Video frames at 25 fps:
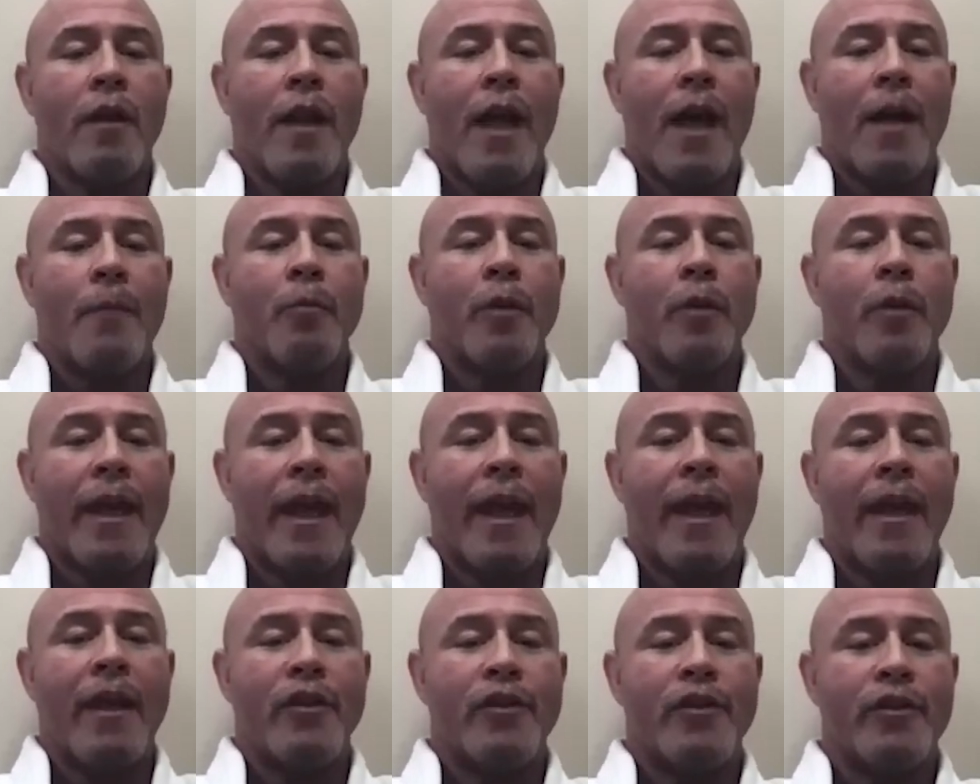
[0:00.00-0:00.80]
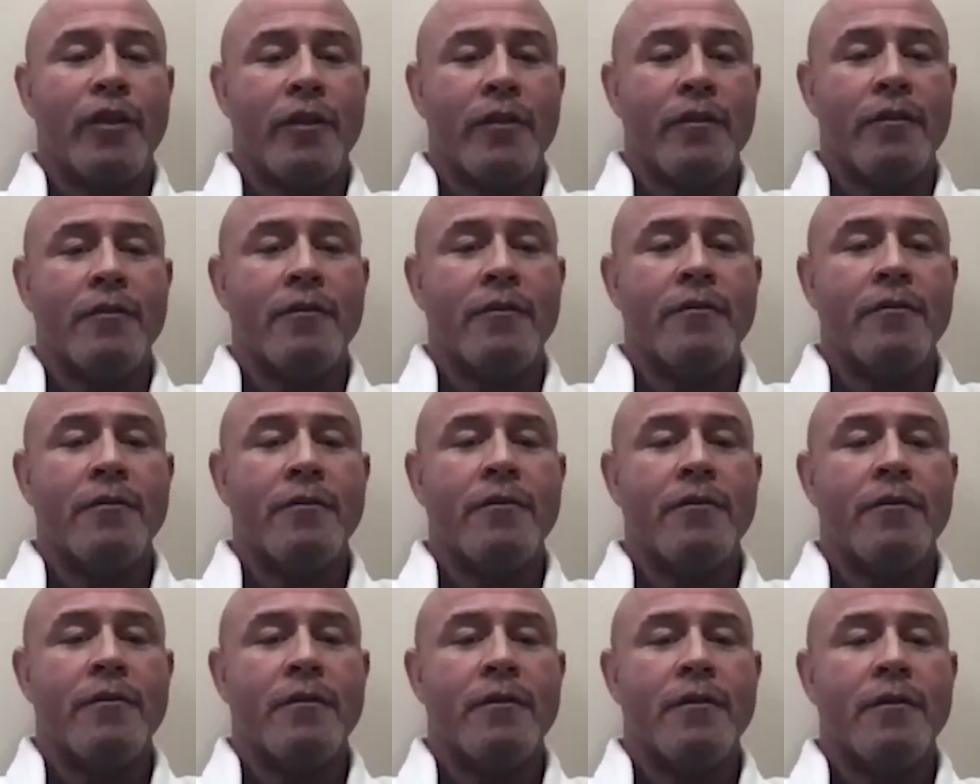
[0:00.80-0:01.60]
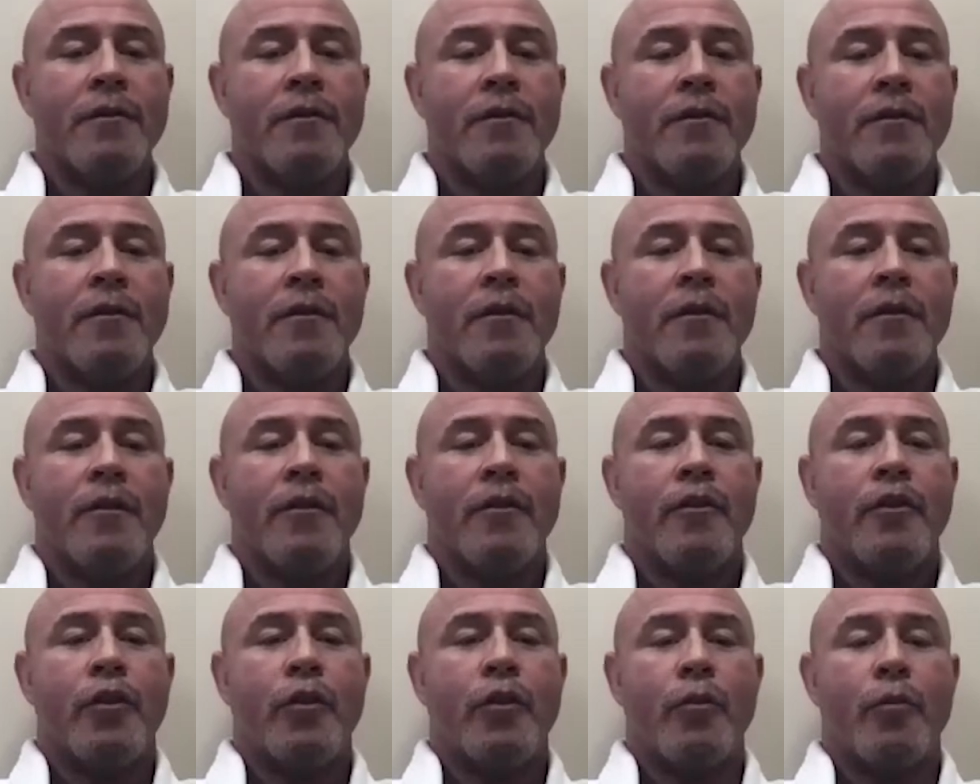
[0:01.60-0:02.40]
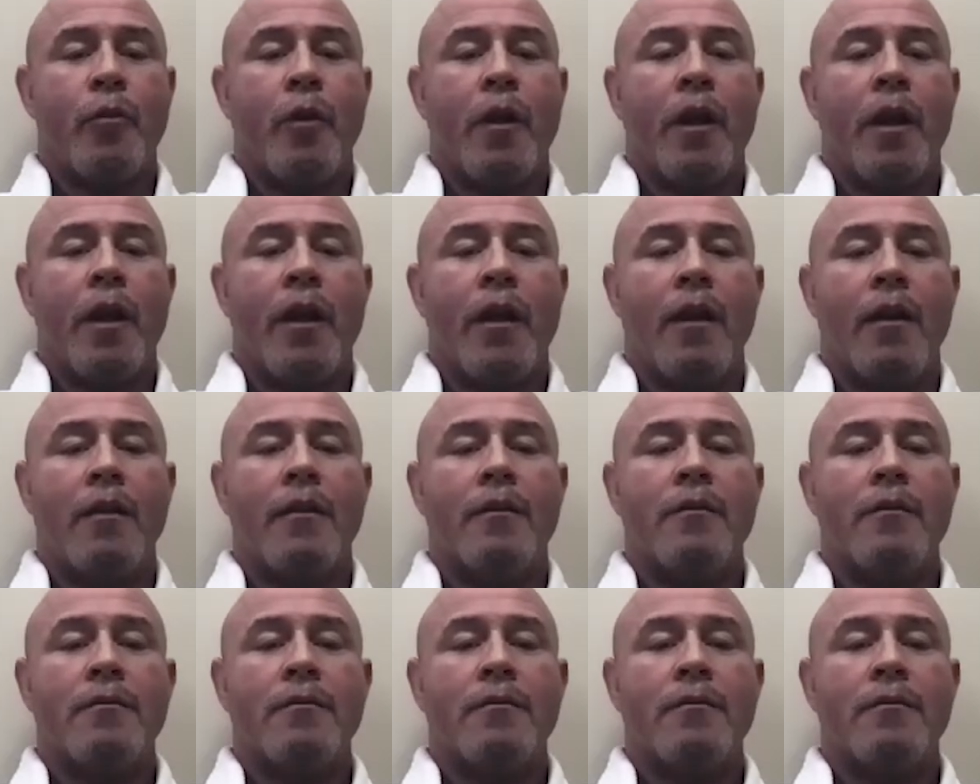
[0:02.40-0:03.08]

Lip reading: obligation to